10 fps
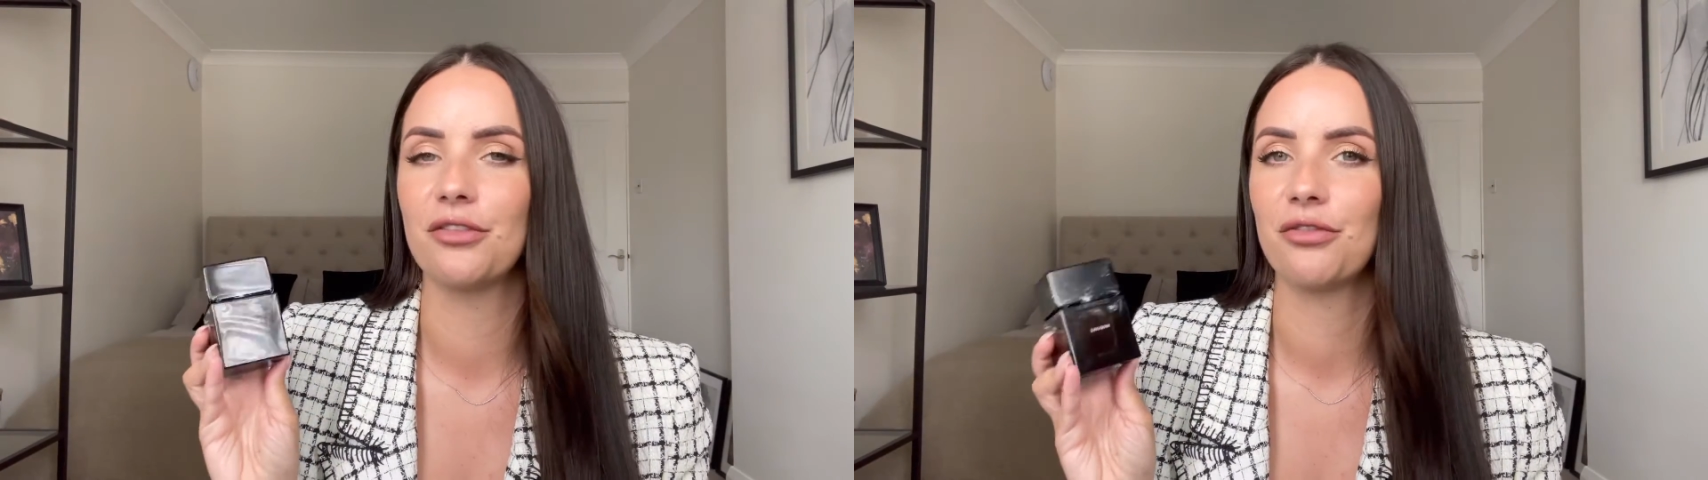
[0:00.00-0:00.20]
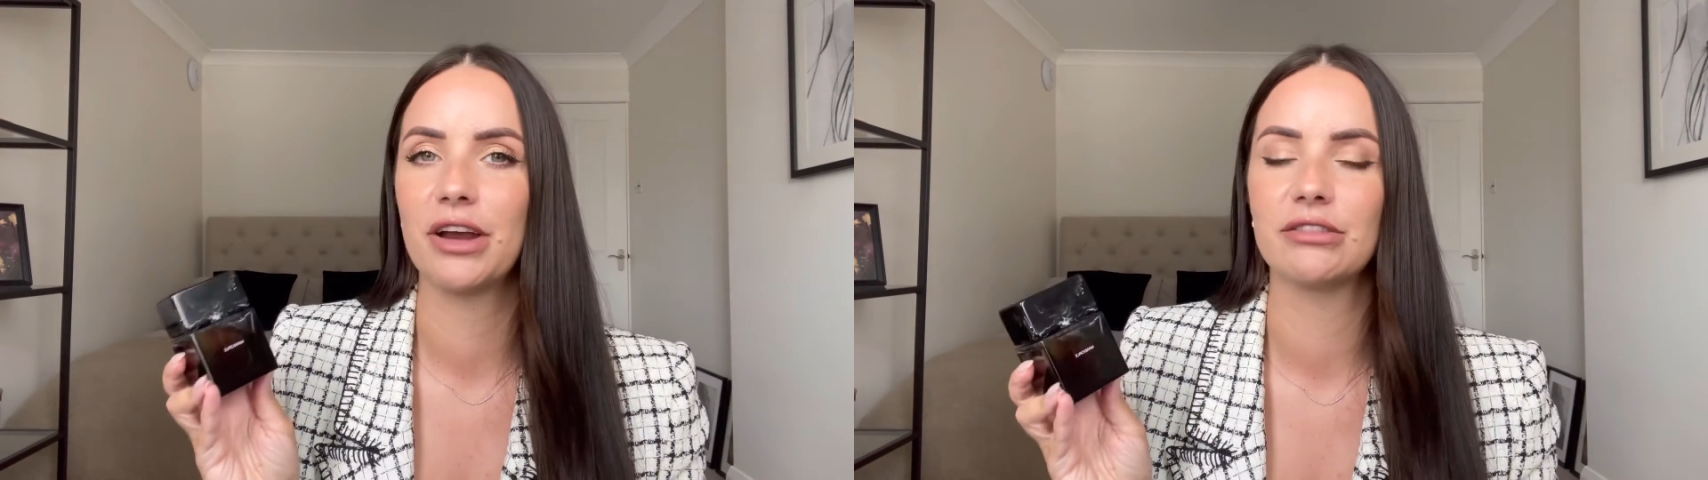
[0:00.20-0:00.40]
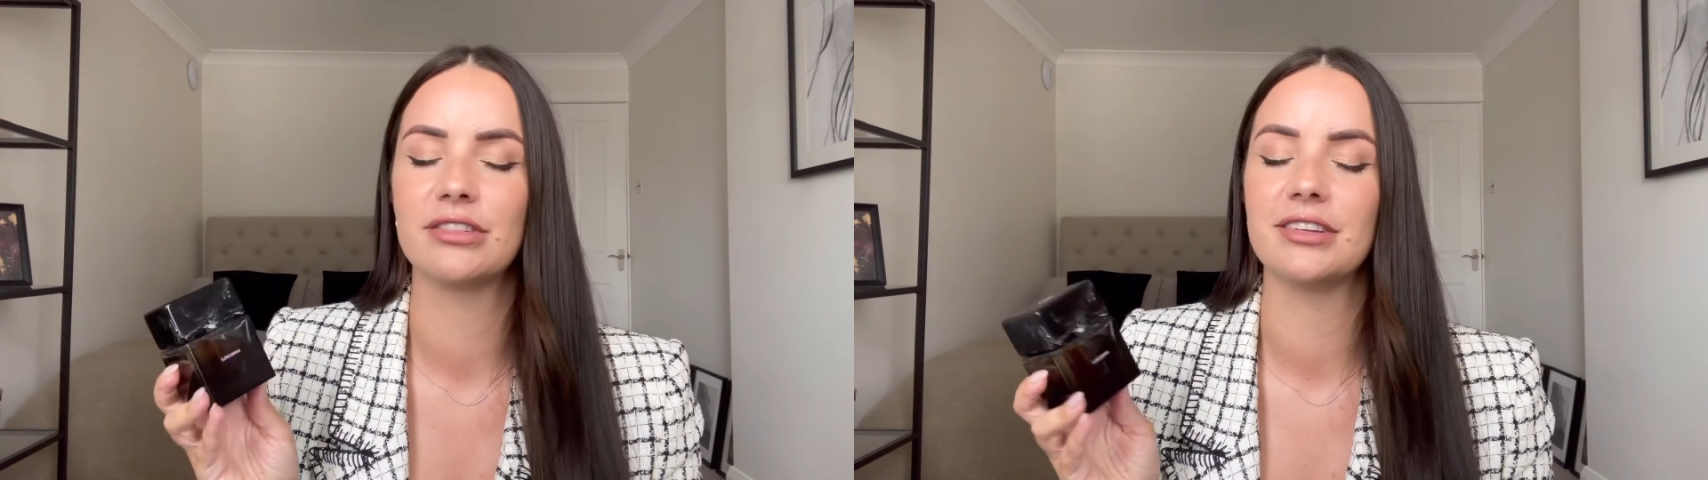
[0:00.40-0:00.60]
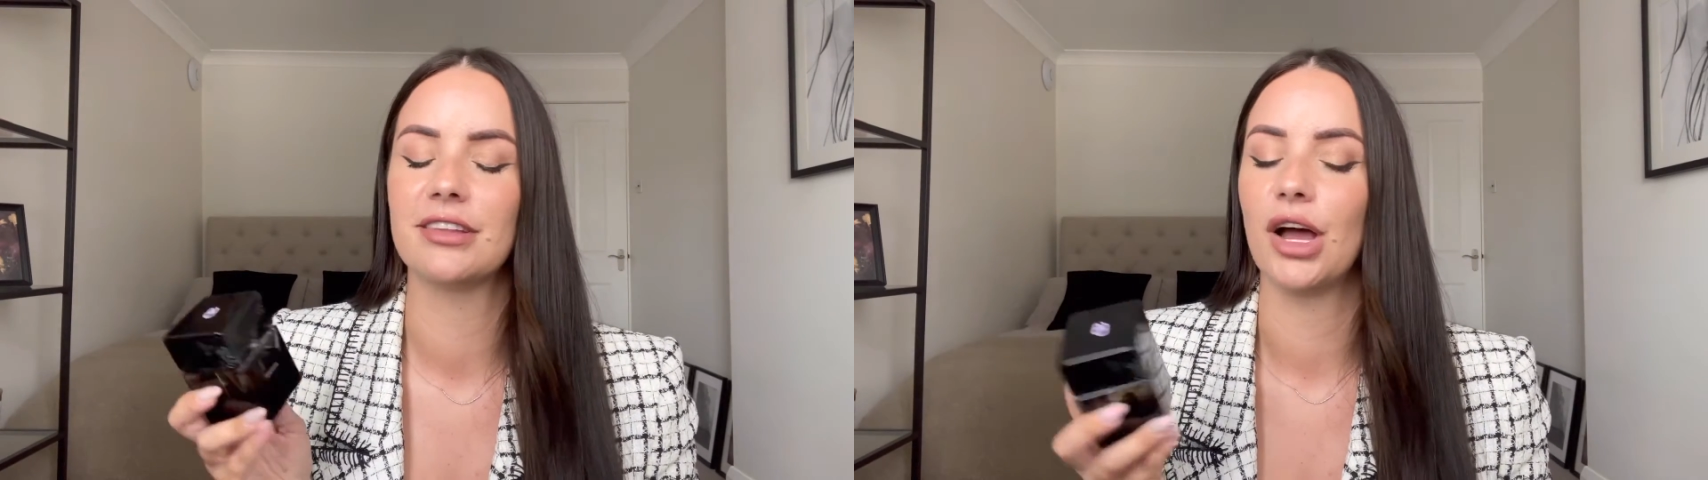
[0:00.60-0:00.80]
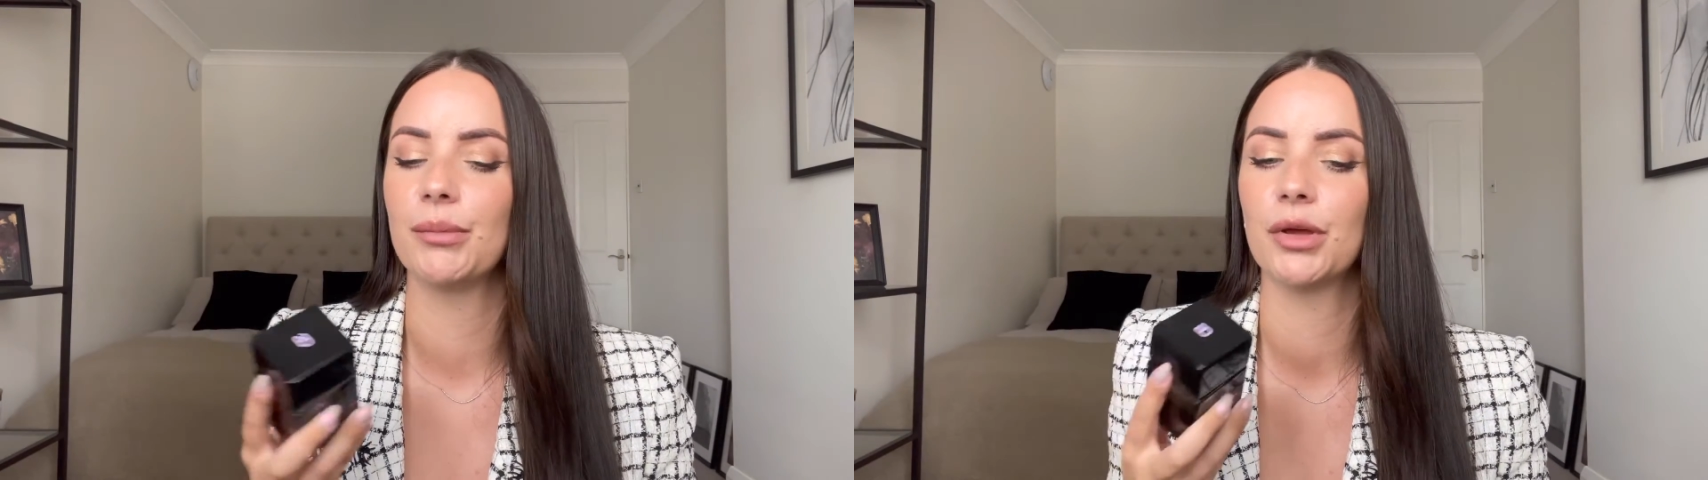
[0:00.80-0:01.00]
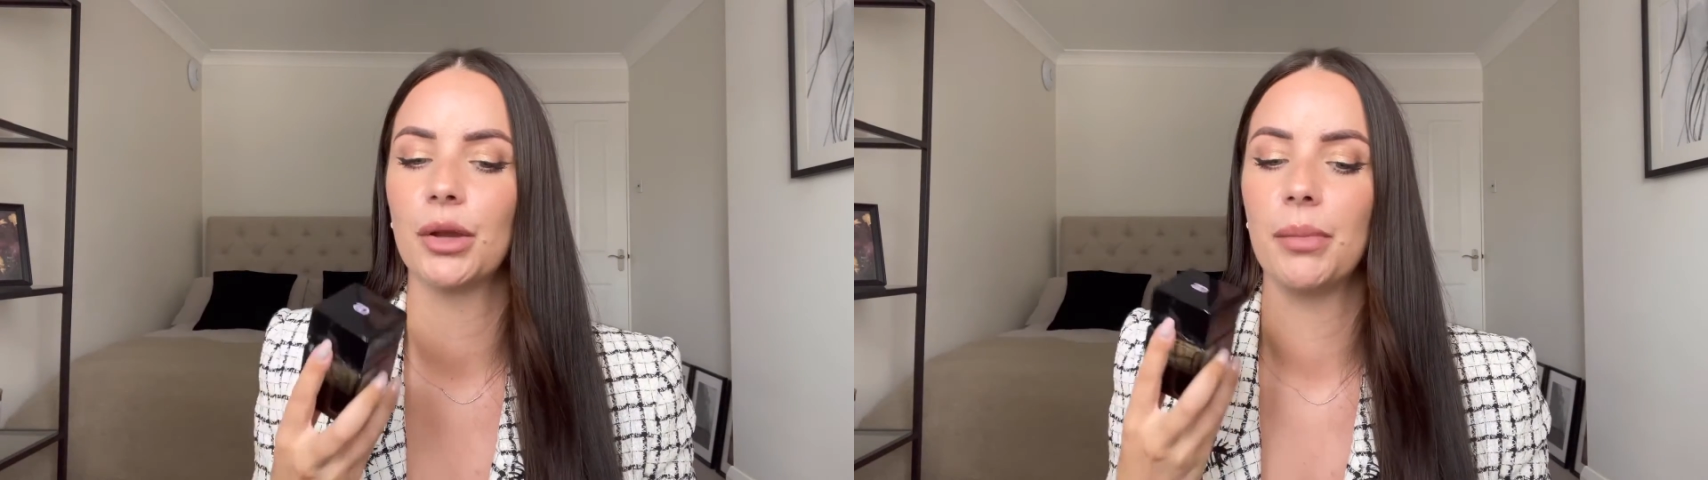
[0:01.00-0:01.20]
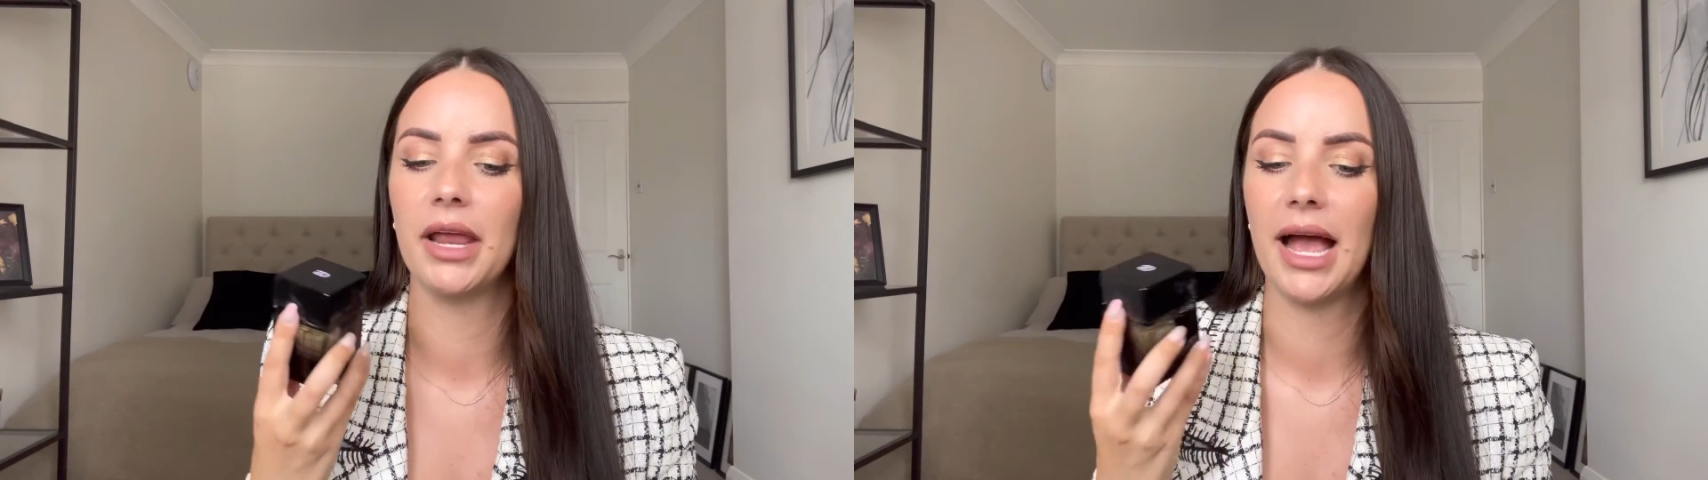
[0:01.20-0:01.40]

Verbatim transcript: the fragrances that I'm going to be